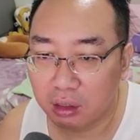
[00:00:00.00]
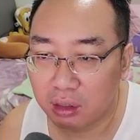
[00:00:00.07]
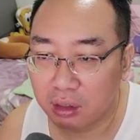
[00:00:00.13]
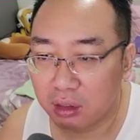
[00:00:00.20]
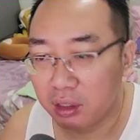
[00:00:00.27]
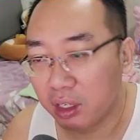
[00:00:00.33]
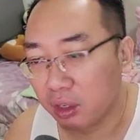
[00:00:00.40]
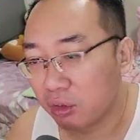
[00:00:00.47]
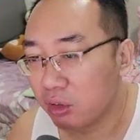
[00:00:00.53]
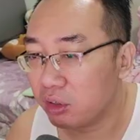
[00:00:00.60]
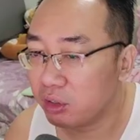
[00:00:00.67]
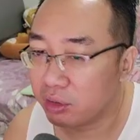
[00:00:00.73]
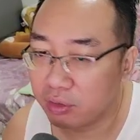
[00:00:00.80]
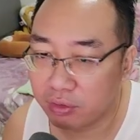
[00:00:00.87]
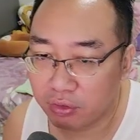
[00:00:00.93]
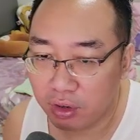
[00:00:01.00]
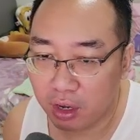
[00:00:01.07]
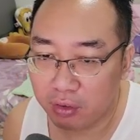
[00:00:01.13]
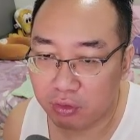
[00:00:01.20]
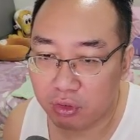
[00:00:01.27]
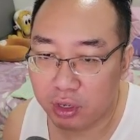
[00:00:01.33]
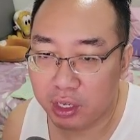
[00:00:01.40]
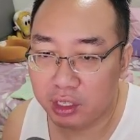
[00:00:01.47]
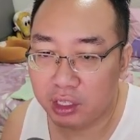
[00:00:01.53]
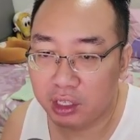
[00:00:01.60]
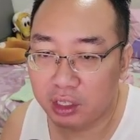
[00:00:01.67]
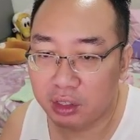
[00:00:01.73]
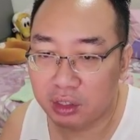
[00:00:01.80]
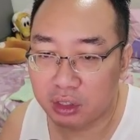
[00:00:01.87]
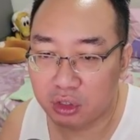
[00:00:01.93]
Yeah, 375.
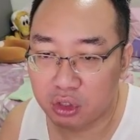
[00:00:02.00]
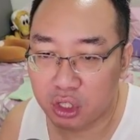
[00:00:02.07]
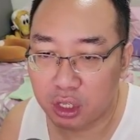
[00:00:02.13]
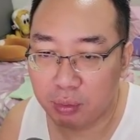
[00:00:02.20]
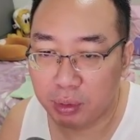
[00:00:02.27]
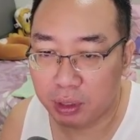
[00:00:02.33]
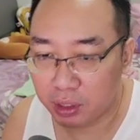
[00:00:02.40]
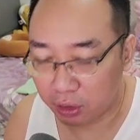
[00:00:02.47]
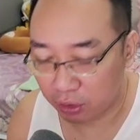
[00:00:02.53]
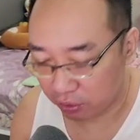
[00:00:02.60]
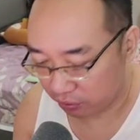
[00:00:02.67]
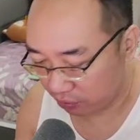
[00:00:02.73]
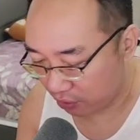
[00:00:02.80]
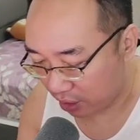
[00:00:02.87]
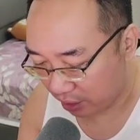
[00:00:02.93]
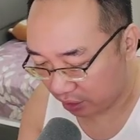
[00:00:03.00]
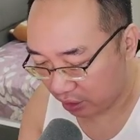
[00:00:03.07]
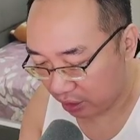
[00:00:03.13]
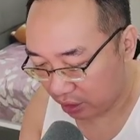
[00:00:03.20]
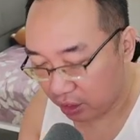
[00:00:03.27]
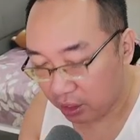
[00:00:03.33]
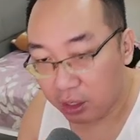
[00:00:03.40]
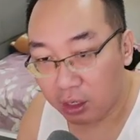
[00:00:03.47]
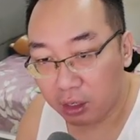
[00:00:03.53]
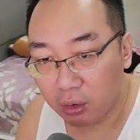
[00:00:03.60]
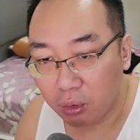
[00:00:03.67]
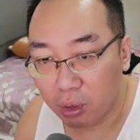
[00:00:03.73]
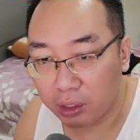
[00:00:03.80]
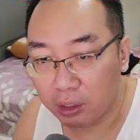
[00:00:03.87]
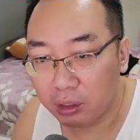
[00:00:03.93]
380 is the cheapest I could find.
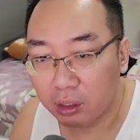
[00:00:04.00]
One.